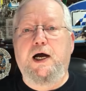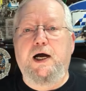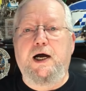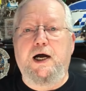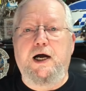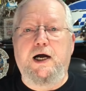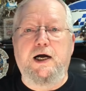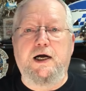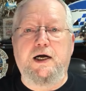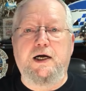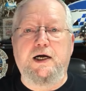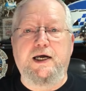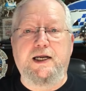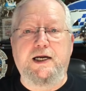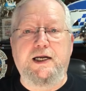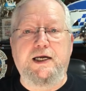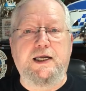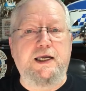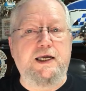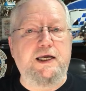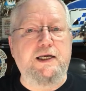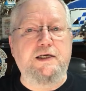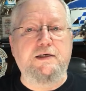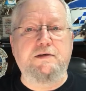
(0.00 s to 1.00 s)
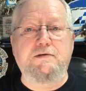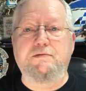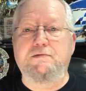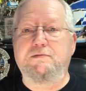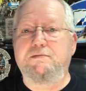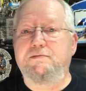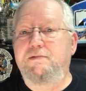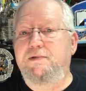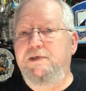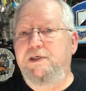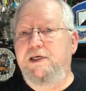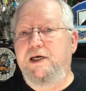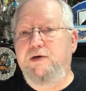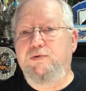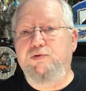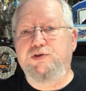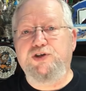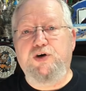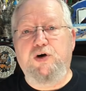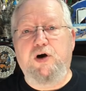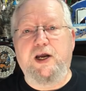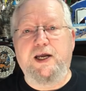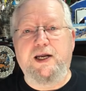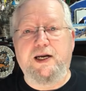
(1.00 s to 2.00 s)
And again, it was
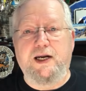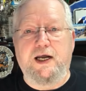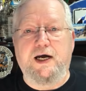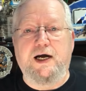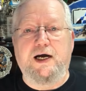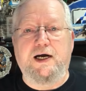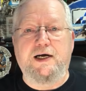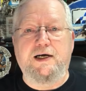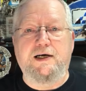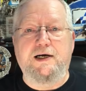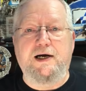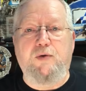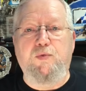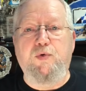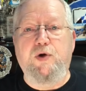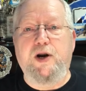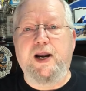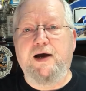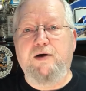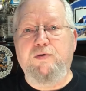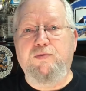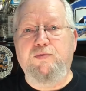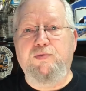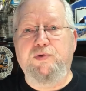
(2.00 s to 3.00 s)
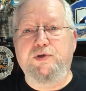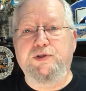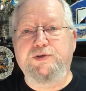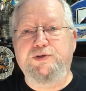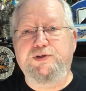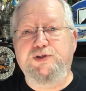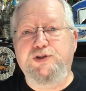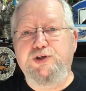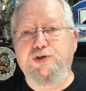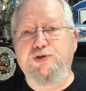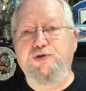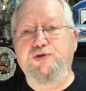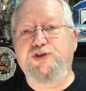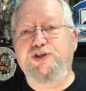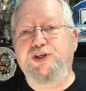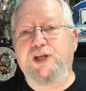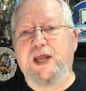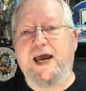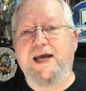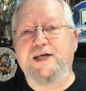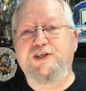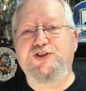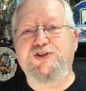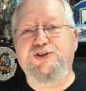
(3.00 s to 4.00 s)
great. I went out with 2
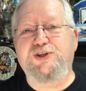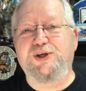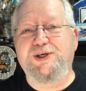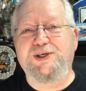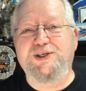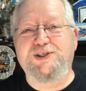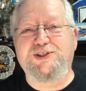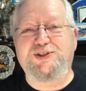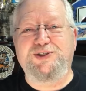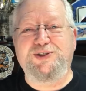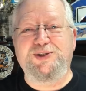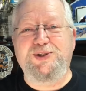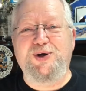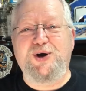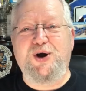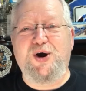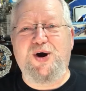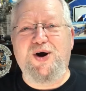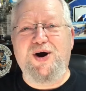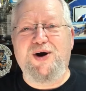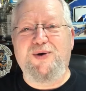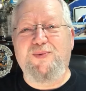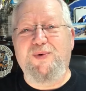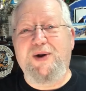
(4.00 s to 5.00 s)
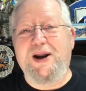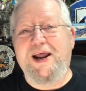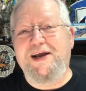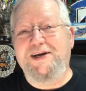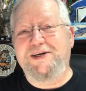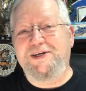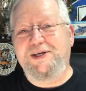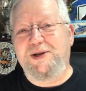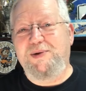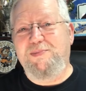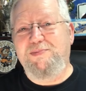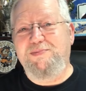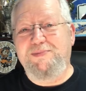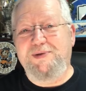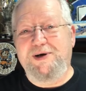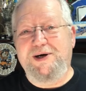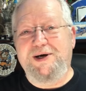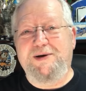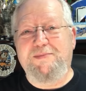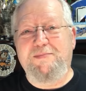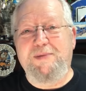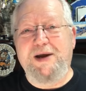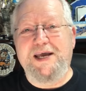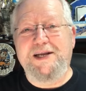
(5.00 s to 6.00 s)
stash things to the car and went out to get
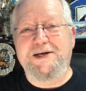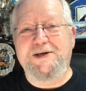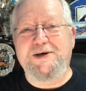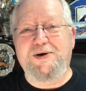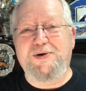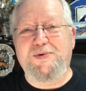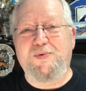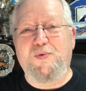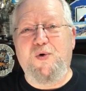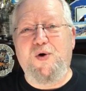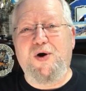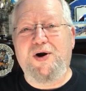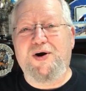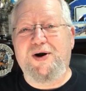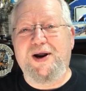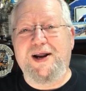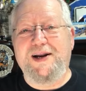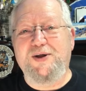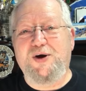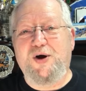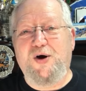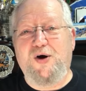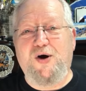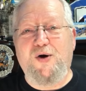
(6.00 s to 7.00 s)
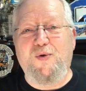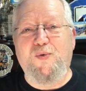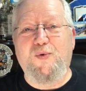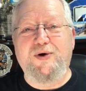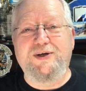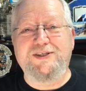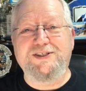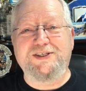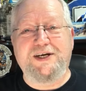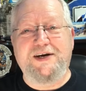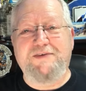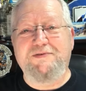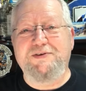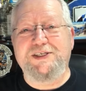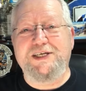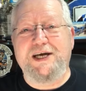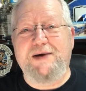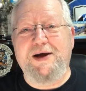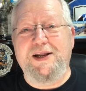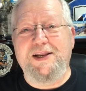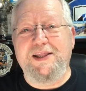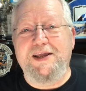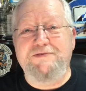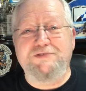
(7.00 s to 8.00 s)
Amanda water out of the car once. And every time
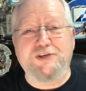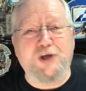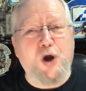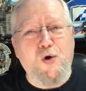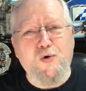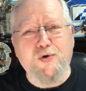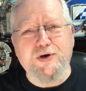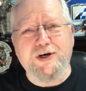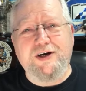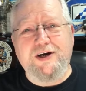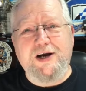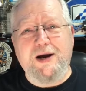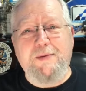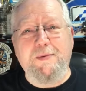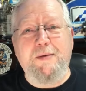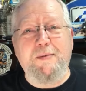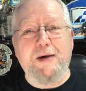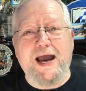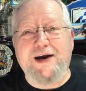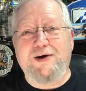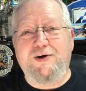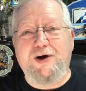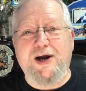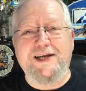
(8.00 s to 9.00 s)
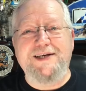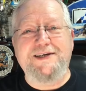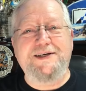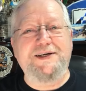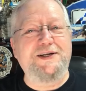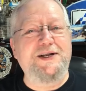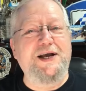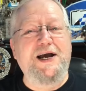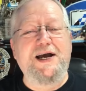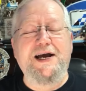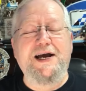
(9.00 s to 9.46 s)
I left, oh, you're coming back, right?